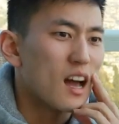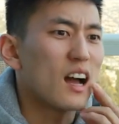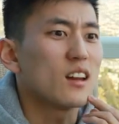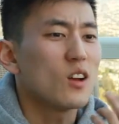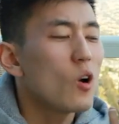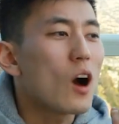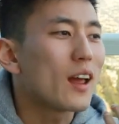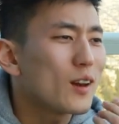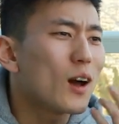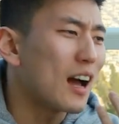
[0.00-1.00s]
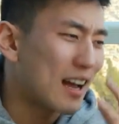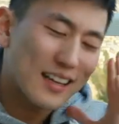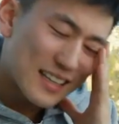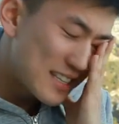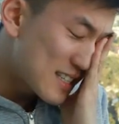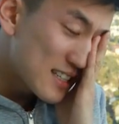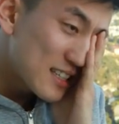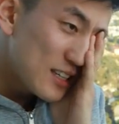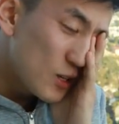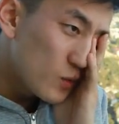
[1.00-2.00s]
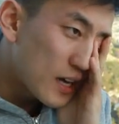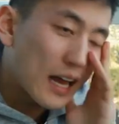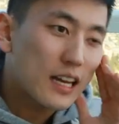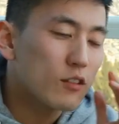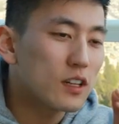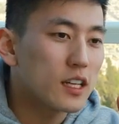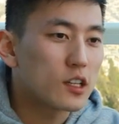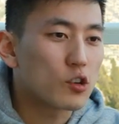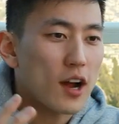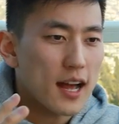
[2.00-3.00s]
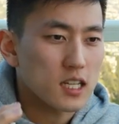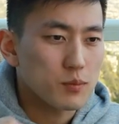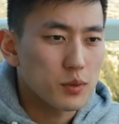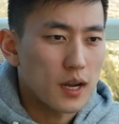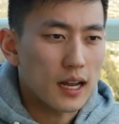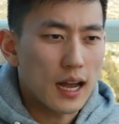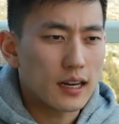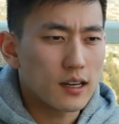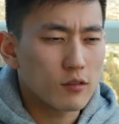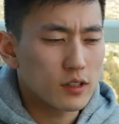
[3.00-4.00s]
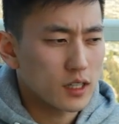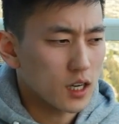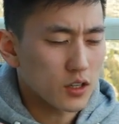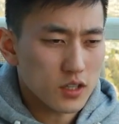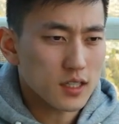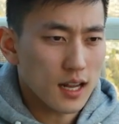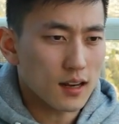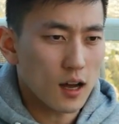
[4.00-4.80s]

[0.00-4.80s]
I know, I know. it's just, you know what? I didn't really grasp. I, I didn't really understand